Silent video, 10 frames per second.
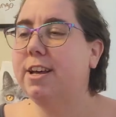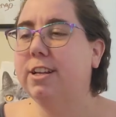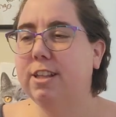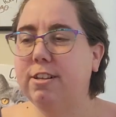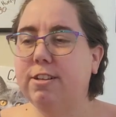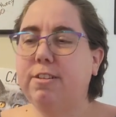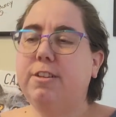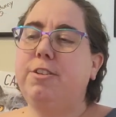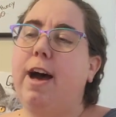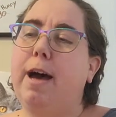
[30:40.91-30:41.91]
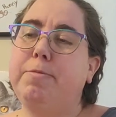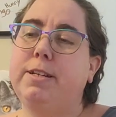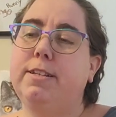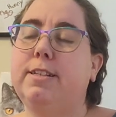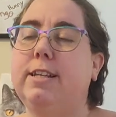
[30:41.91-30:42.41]
So those are the two
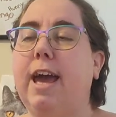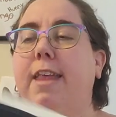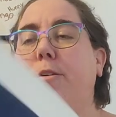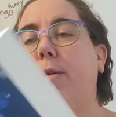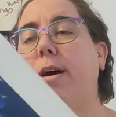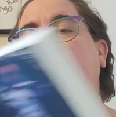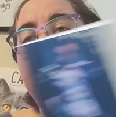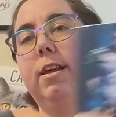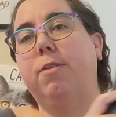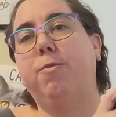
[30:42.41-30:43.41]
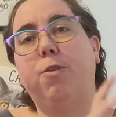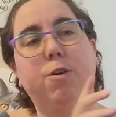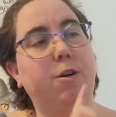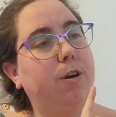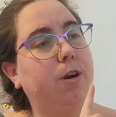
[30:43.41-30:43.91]
options. The other one is
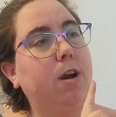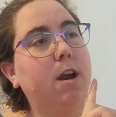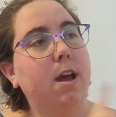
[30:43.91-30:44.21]
for